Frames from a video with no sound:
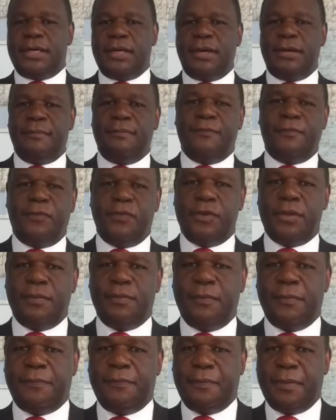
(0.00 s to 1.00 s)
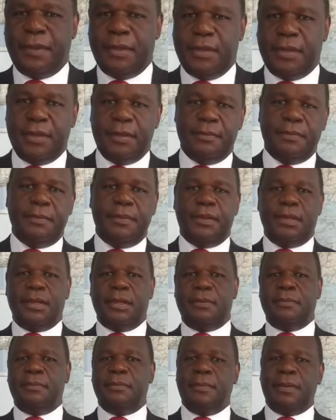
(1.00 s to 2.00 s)
time for WFP
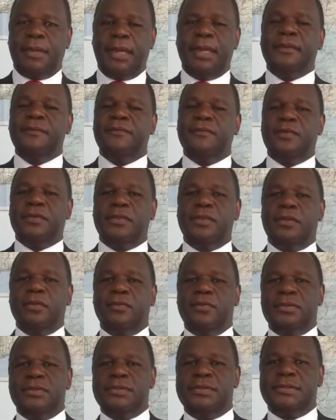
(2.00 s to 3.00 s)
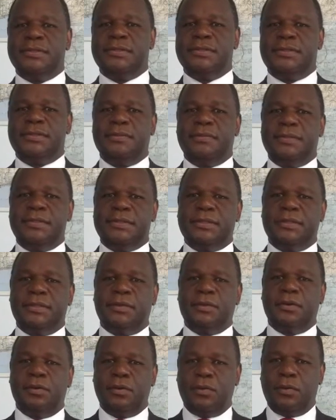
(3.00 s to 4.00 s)
and for the UN system as
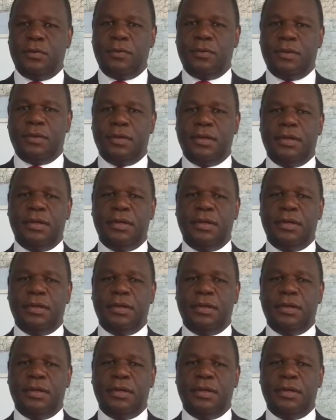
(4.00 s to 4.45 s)
a whole.